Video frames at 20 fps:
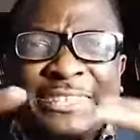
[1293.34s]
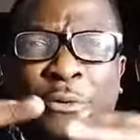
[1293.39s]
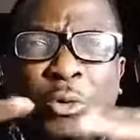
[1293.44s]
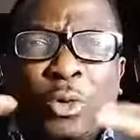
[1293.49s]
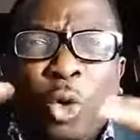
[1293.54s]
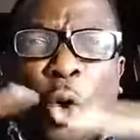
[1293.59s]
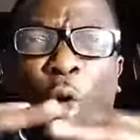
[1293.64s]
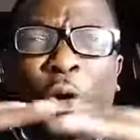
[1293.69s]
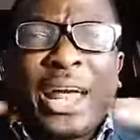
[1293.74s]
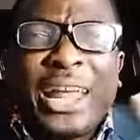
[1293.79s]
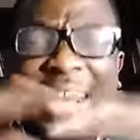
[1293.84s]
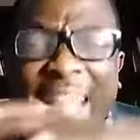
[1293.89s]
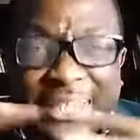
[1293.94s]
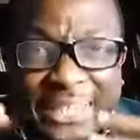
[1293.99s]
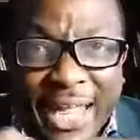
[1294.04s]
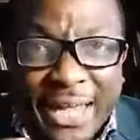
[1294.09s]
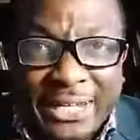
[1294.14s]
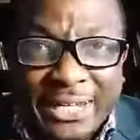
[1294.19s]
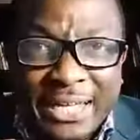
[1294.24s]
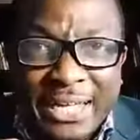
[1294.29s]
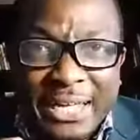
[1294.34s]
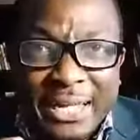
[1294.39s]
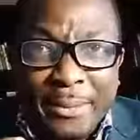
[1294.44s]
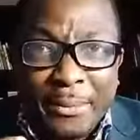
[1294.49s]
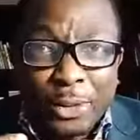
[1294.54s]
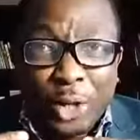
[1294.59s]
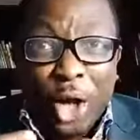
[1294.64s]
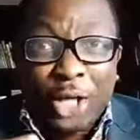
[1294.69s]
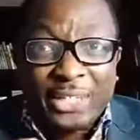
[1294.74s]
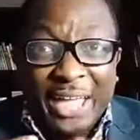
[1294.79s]
correlated.
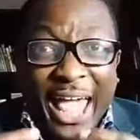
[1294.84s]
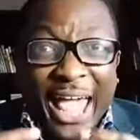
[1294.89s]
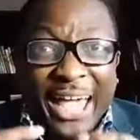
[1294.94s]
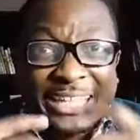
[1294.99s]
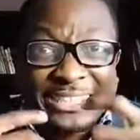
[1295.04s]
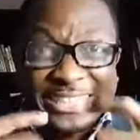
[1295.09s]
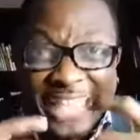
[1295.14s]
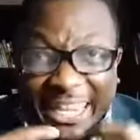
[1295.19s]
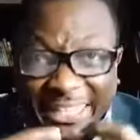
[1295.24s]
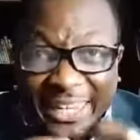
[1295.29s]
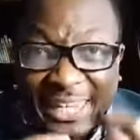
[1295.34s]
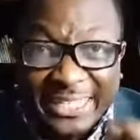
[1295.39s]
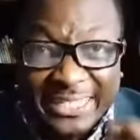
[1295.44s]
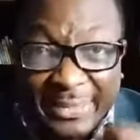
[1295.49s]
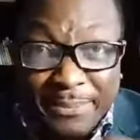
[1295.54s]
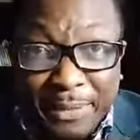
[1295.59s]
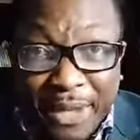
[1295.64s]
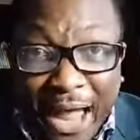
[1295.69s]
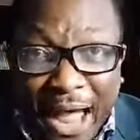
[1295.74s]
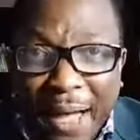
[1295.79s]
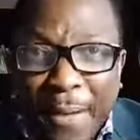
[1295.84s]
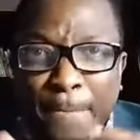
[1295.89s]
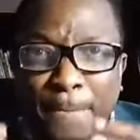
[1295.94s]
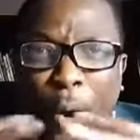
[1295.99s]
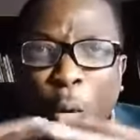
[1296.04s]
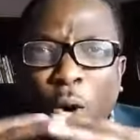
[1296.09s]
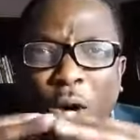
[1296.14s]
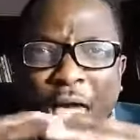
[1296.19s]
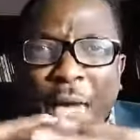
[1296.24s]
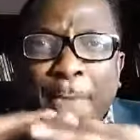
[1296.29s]
Not exactly similar,
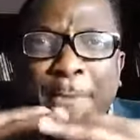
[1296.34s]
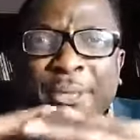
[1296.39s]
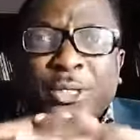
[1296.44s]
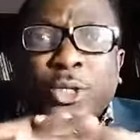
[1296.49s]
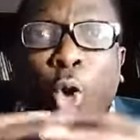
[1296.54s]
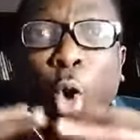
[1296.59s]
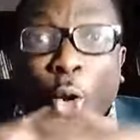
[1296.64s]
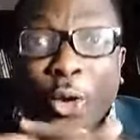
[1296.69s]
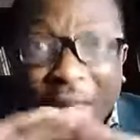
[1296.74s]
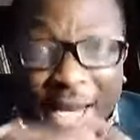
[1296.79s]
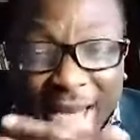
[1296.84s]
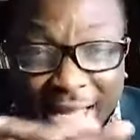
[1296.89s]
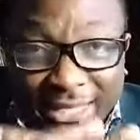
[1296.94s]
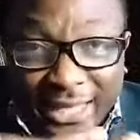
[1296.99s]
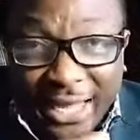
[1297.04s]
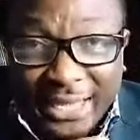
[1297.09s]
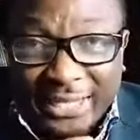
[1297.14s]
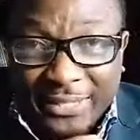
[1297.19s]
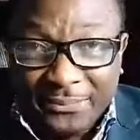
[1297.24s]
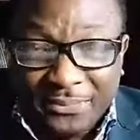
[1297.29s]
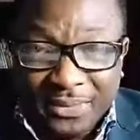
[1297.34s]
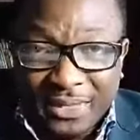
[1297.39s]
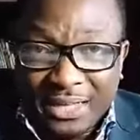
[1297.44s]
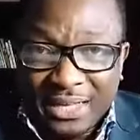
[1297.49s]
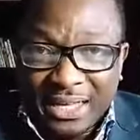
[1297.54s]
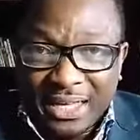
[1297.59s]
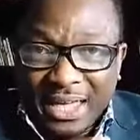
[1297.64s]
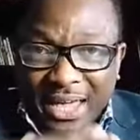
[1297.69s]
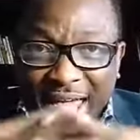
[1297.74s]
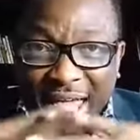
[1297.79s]
but a bit correlated.
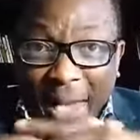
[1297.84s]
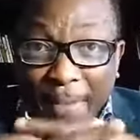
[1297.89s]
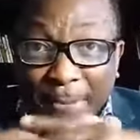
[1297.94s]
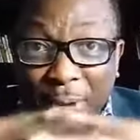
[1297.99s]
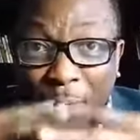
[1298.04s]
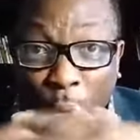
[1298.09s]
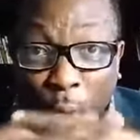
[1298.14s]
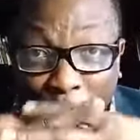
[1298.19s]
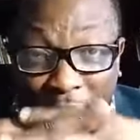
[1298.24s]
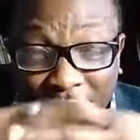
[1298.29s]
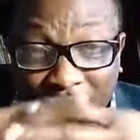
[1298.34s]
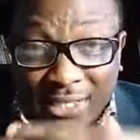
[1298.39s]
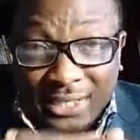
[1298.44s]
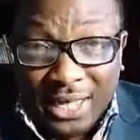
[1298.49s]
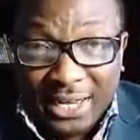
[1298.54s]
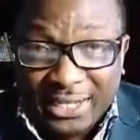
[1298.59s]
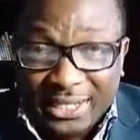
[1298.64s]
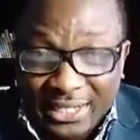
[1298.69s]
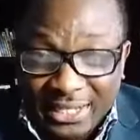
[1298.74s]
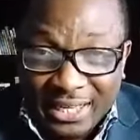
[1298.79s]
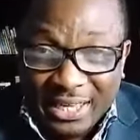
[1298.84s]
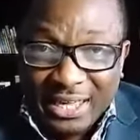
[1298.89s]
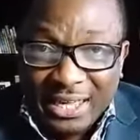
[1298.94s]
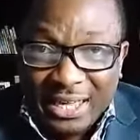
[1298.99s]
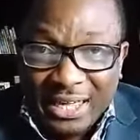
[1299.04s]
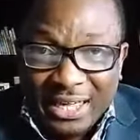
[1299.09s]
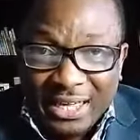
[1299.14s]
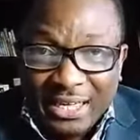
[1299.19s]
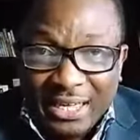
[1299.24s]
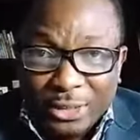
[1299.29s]
A bit correlated.
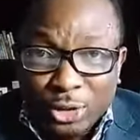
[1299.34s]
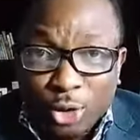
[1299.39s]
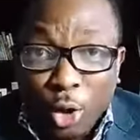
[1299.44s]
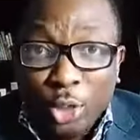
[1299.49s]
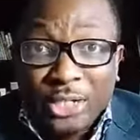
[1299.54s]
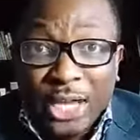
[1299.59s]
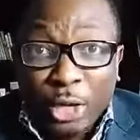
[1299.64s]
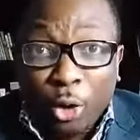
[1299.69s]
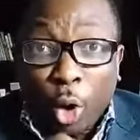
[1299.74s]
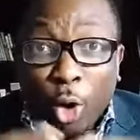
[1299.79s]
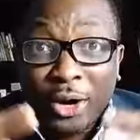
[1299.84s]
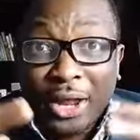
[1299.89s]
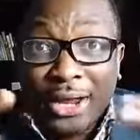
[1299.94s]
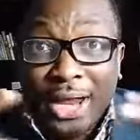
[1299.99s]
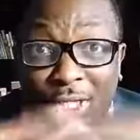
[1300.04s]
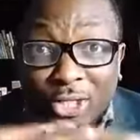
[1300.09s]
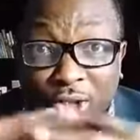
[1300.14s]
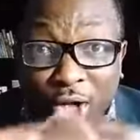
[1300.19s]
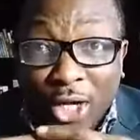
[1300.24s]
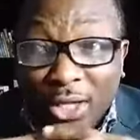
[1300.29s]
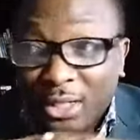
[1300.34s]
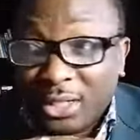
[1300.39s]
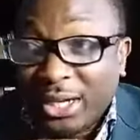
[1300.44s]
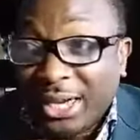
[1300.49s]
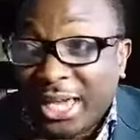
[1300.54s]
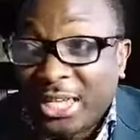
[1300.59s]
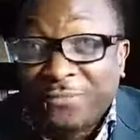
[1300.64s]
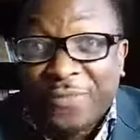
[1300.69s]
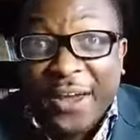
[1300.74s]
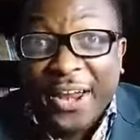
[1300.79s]
So the correlation
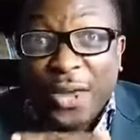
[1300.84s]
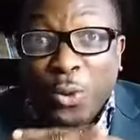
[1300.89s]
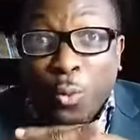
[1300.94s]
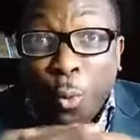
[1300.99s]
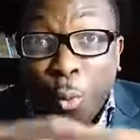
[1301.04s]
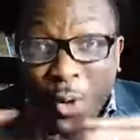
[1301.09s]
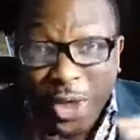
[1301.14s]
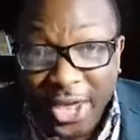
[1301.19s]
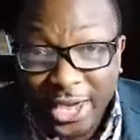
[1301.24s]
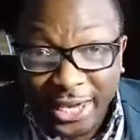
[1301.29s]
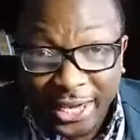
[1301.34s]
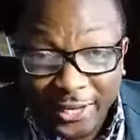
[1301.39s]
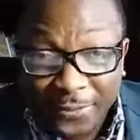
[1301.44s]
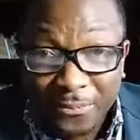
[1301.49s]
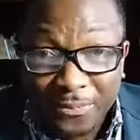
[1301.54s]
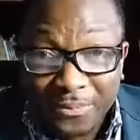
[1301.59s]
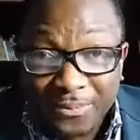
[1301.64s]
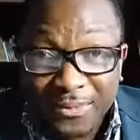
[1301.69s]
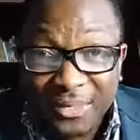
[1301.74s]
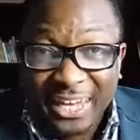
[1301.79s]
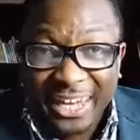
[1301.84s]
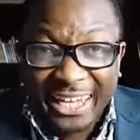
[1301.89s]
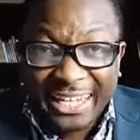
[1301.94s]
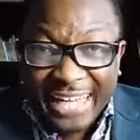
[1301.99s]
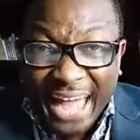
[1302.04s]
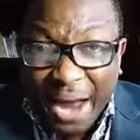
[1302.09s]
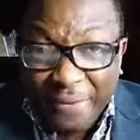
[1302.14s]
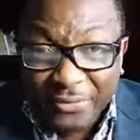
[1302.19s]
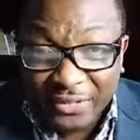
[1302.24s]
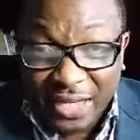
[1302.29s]
is very weak in the
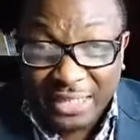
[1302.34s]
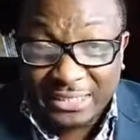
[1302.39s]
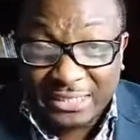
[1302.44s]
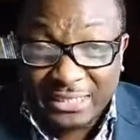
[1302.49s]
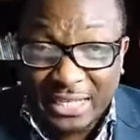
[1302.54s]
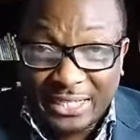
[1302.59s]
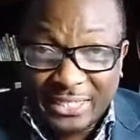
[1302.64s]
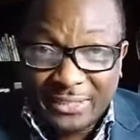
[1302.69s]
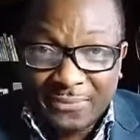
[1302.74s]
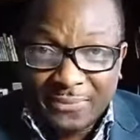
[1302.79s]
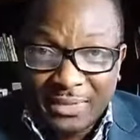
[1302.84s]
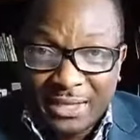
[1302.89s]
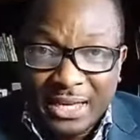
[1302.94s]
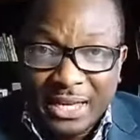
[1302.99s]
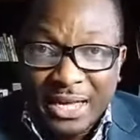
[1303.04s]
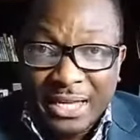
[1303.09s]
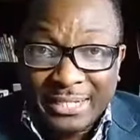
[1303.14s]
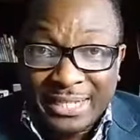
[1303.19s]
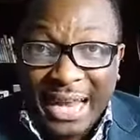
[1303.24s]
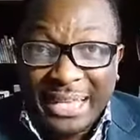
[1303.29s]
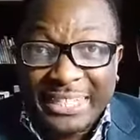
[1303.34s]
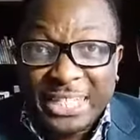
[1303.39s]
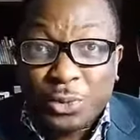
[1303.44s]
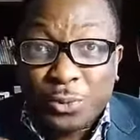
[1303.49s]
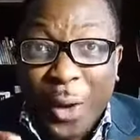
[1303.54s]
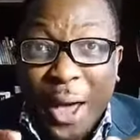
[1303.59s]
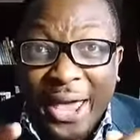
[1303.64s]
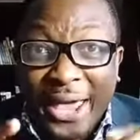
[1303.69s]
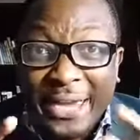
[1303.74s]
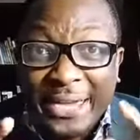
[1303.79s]
African setting. That is
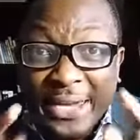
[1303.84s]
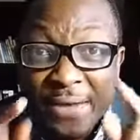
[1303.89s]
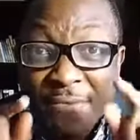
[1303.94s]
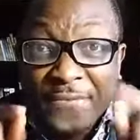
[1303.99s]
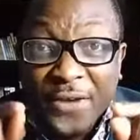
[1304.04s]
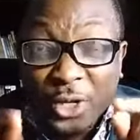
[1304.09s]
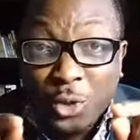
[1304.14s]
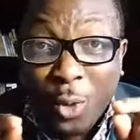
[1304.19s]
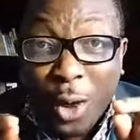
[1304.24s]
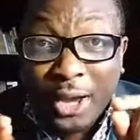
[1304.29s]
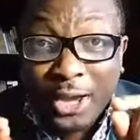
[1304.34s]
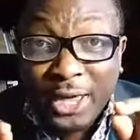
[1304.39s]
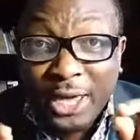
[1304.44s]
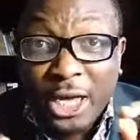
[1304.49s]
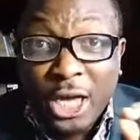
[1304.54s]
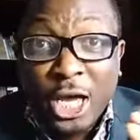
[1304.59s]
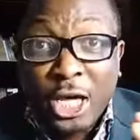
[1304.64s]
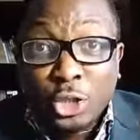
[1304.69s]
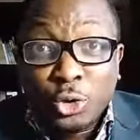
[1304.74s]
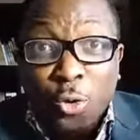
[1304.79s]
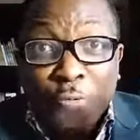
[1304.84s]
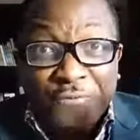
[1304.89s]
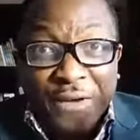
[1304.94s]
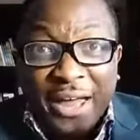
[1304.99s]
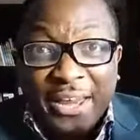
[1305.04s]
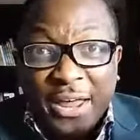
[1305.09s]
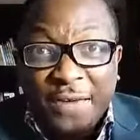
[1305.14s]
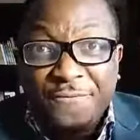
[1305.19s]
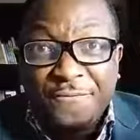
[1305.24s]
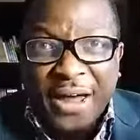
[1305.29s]
why individually, you
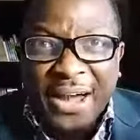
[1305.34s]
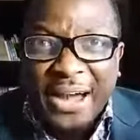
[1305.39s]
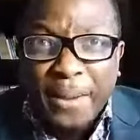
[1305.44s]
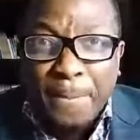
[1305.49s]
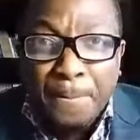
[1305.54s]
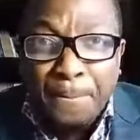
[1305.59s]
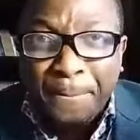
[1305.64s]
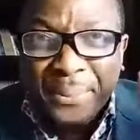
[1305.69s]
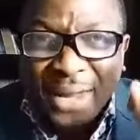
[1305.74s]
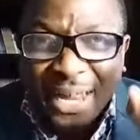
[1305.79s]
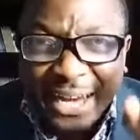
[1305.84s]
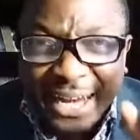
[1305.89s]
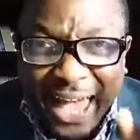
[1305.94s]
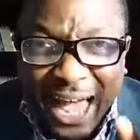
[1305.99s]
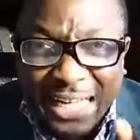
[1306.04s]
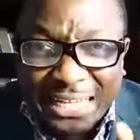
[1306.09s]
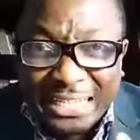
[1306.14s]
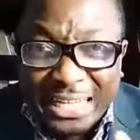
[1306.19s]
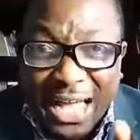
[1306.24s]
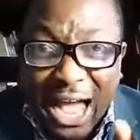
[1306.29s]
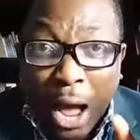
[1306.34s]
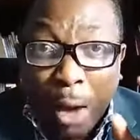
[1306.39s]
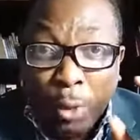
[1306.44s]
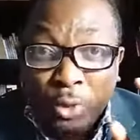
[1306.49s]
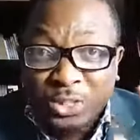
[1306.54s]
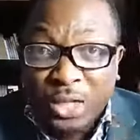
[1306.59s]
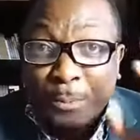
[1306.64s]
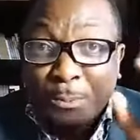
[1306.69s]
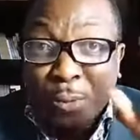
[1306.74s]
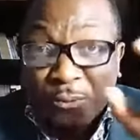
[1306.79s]
find a very brilliant
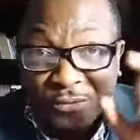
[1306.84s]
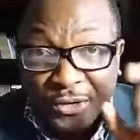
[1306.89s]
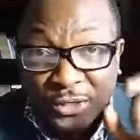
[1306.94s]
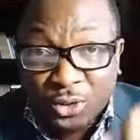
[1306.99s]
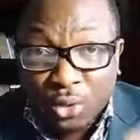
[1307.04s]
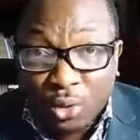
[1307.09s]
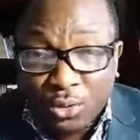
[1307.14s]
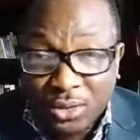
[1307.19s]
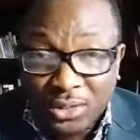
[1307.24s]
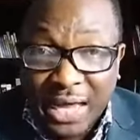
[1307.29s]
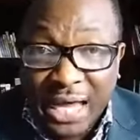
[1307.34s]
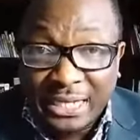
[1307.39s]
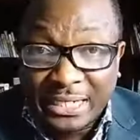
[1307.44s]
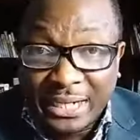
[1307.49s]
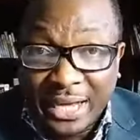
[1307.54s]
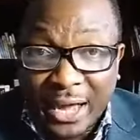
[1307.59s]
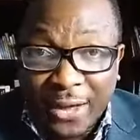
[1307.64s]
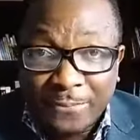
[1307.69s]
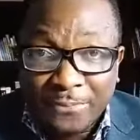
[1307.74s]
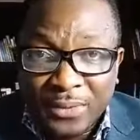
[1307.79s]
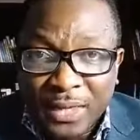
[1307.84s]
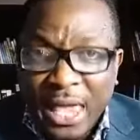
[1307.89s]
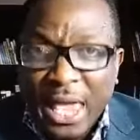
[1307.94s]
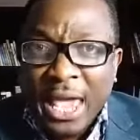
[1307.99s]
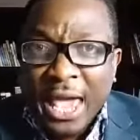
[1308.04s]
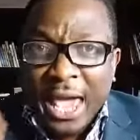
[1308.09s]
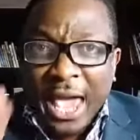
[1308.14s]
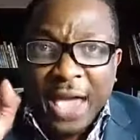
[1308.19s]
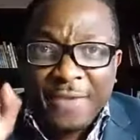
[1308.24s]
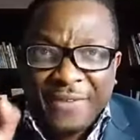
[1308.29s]
Hausa professor in Nigeria,
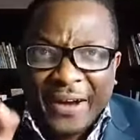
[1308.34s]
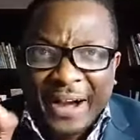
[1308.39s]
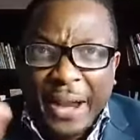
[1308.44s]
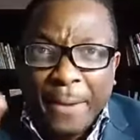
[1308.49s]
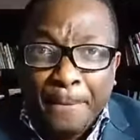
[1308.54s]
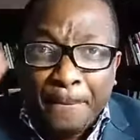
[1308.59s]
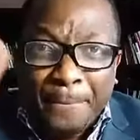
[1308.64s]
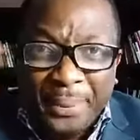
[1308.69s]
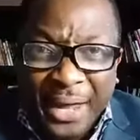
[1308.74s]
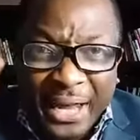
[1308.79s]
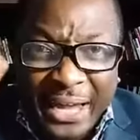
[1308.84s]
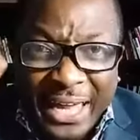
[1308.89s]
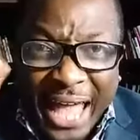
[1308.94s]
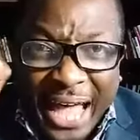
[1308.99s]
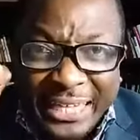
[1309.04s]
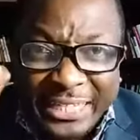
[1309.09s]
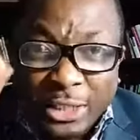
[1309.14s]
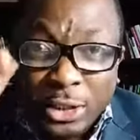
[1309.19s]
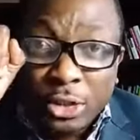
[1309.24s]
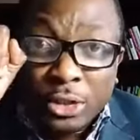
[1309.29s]
a very brilliant